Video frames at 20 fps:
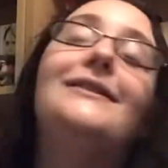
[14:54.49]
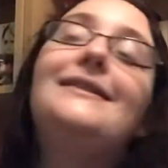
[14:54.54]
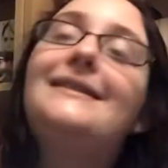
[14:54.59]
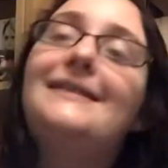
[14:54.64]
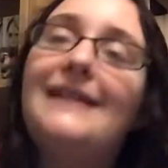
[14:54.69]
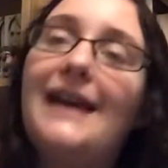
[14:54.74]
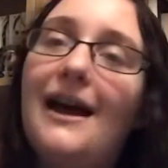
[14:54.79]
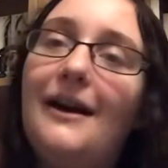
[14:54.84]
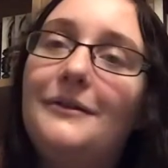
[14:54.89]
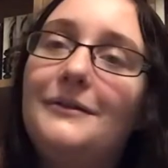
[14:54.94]
It
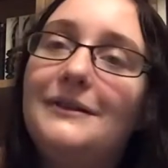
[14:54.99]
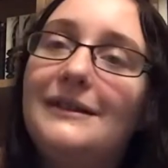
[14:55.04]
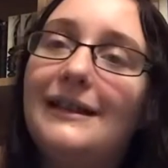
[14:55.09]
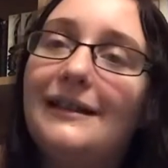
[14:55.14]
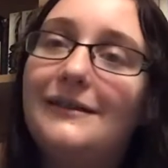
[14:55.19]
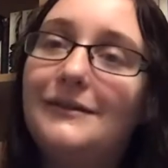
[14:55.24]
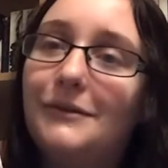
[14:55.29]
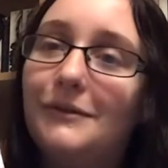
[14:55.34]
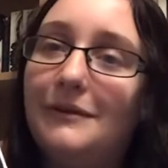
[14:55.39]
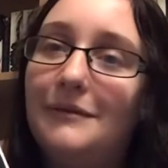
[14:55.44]
just
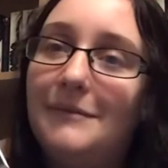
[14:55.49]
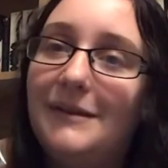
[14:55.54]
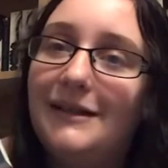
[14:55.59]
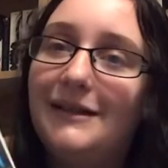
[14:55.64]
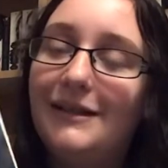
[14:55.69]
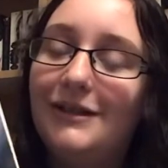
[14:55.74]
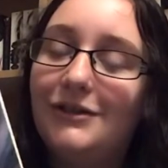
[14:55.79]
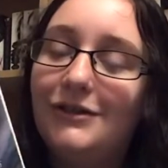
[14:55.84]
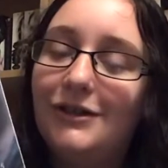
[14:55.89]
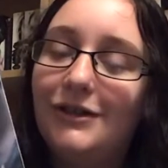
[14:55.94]
sounds like it's
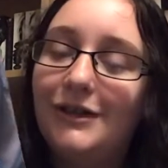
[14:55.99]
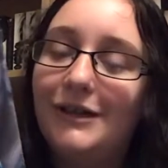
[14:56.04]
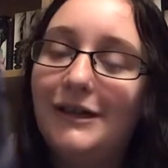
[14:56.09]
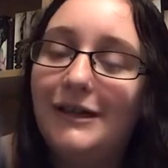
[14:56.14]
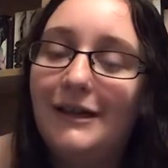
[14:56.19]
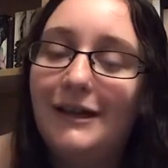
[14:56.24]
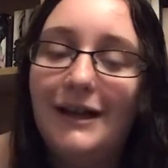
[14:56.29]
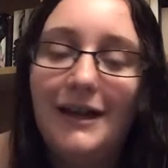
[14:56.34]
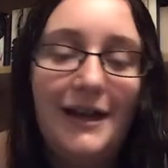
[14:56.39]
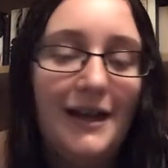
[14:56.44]
going to be a
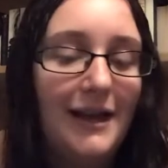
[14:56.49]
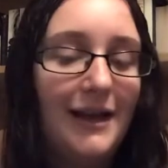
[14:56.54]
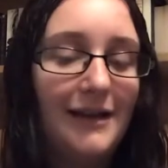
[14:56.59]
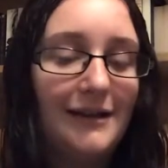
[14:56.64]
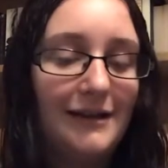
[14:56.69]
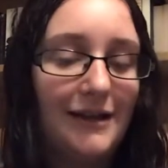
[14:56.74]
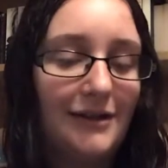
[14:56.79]
tearjerker.